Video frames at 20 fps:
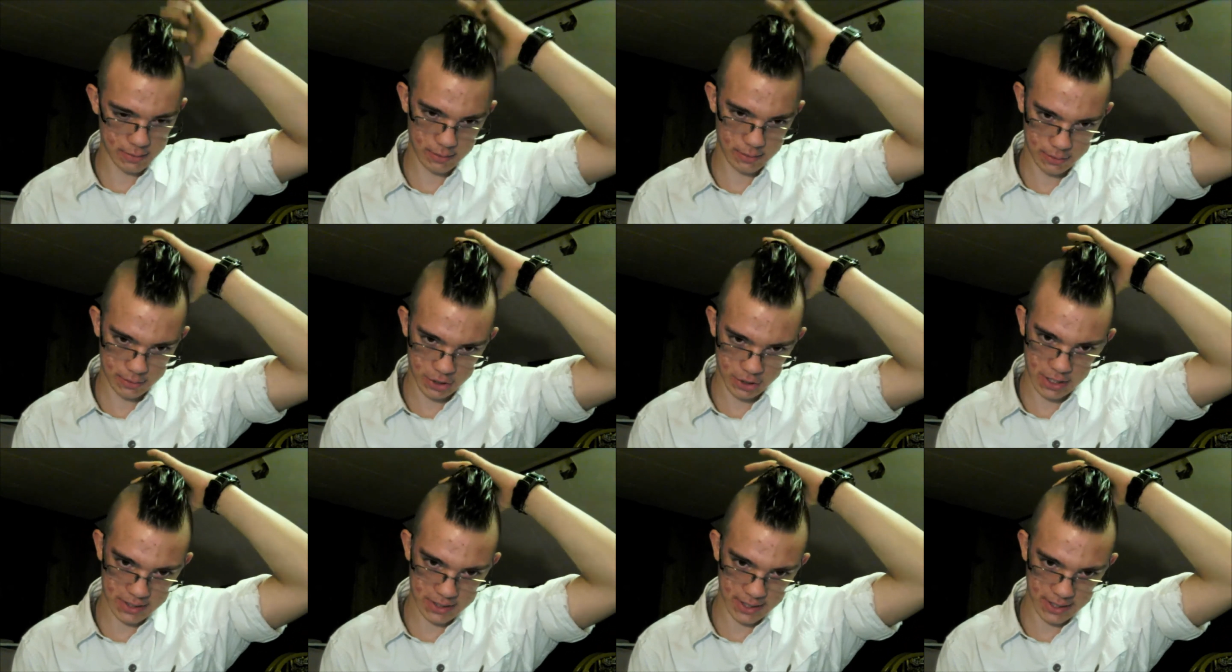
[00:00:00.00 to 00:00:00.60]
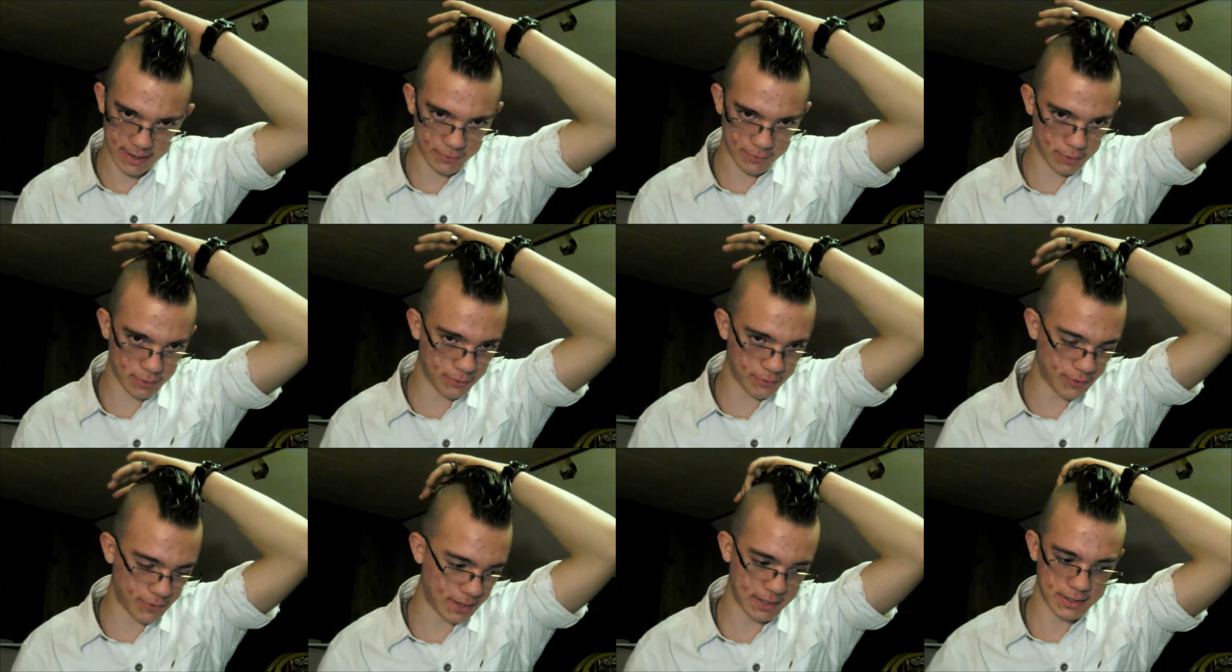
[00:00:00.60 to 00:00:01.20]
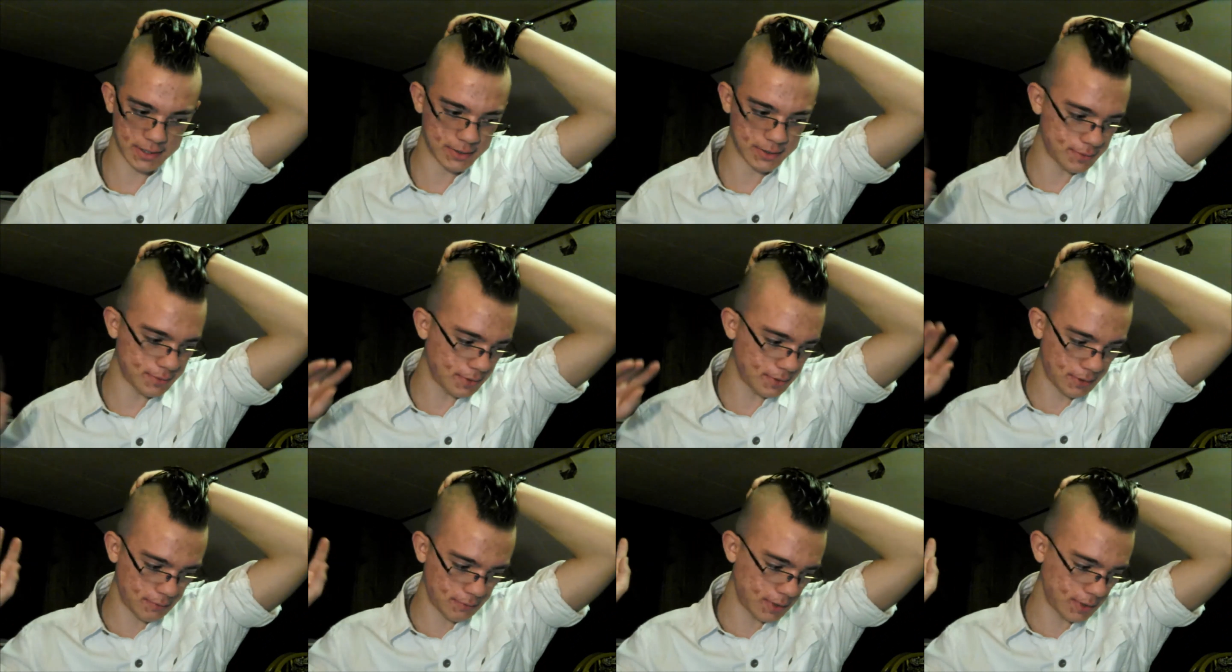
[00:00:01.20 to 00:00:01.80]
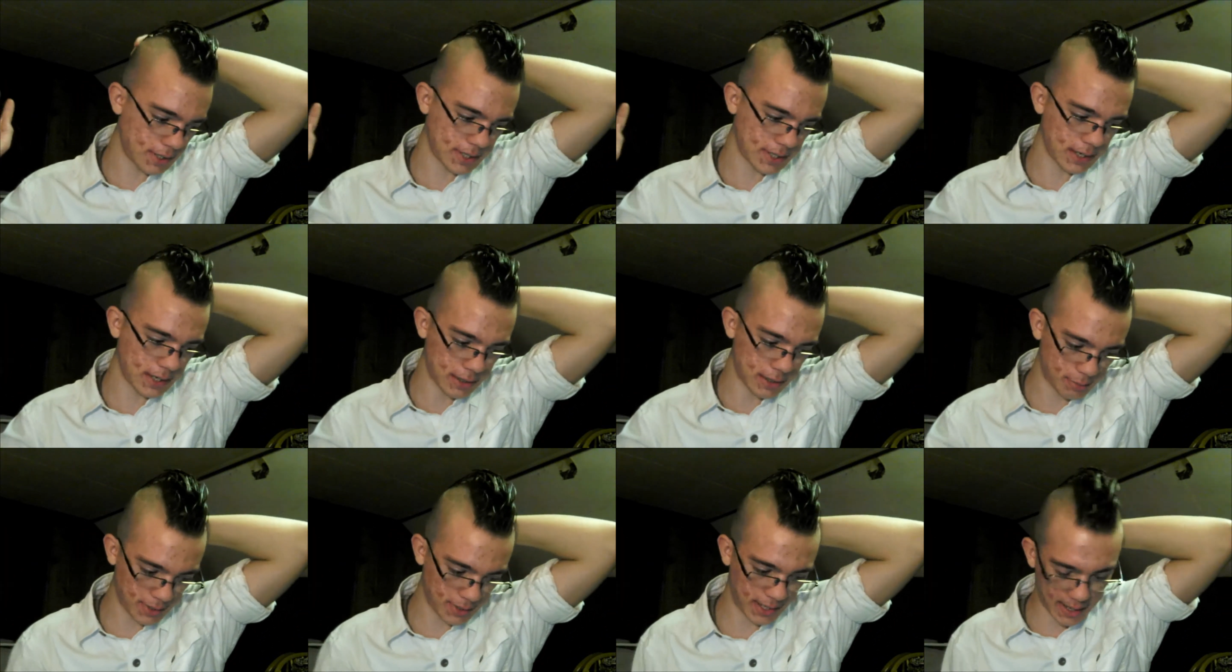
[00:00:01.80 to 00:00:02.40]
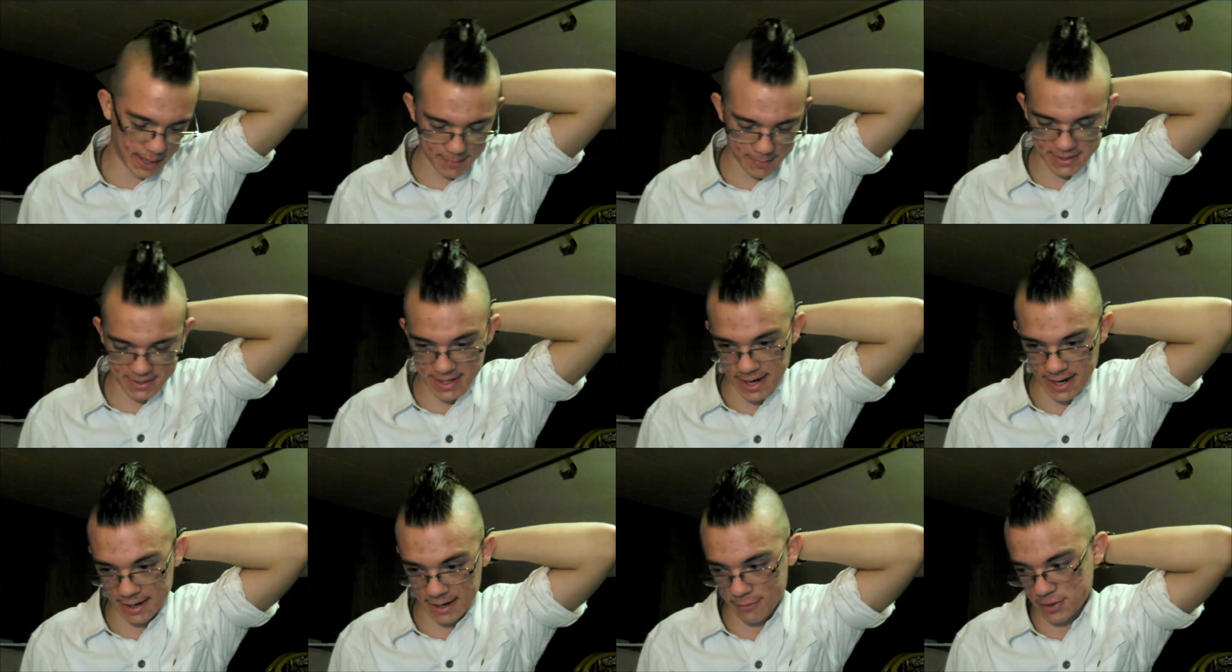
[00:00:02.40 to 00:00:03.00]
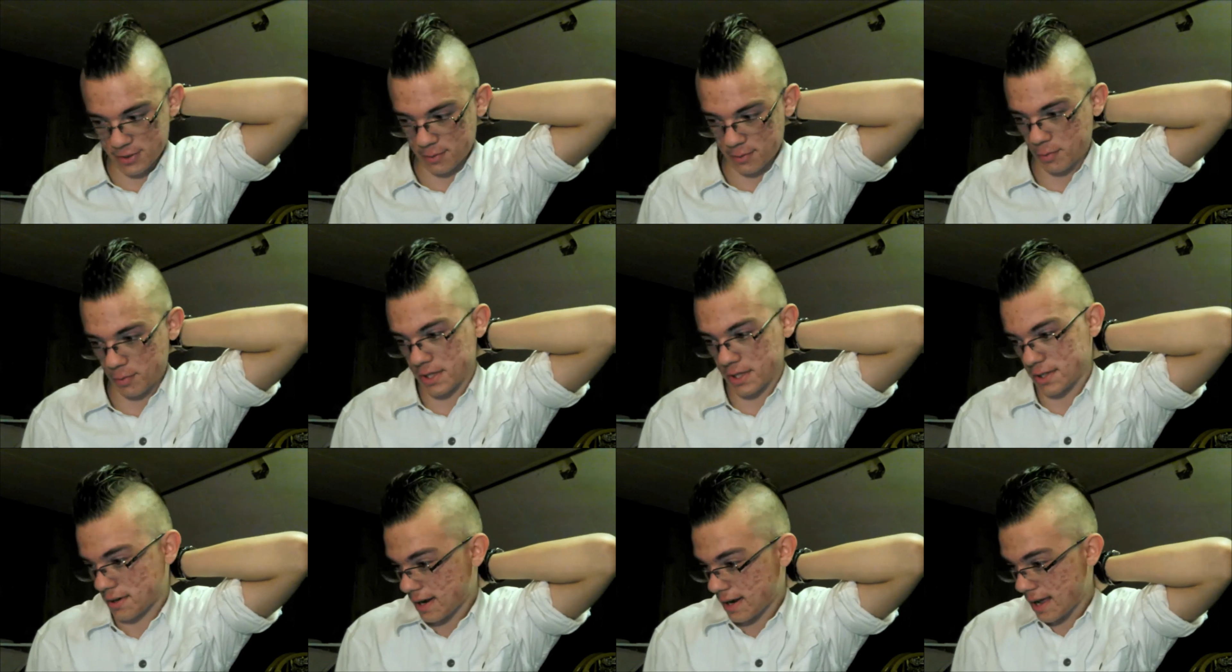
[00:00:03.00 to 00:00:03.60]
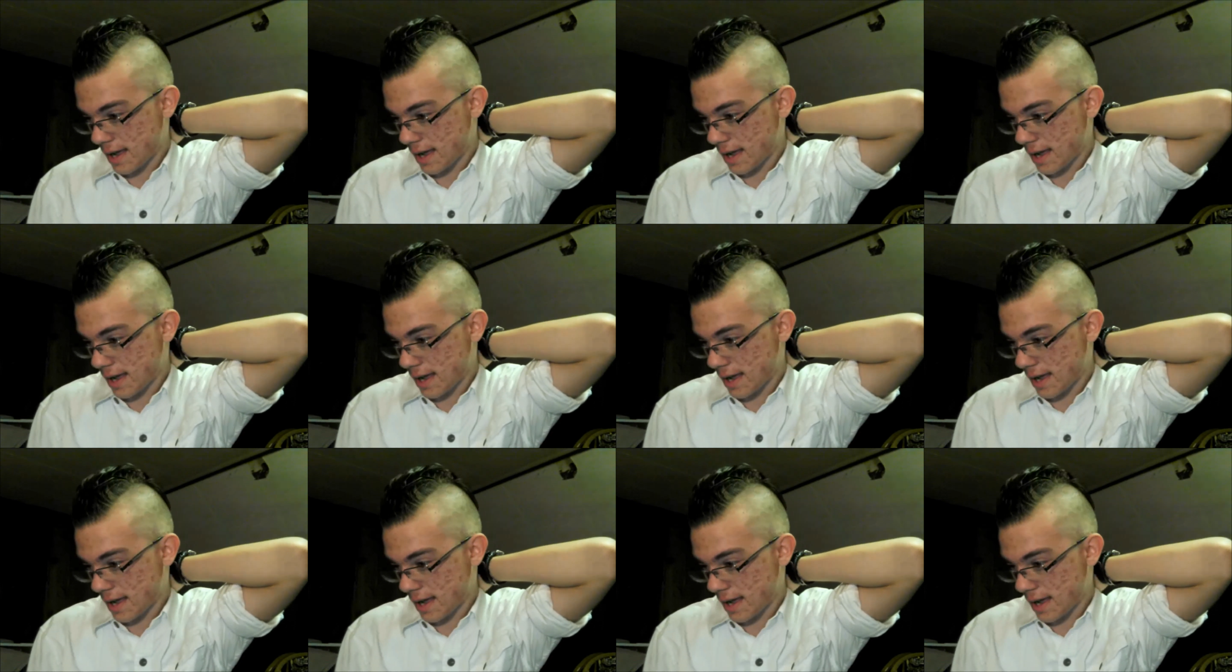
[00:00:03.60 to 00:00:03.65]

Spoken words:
chasing after a friend because we decided to play a game of tag for some reason,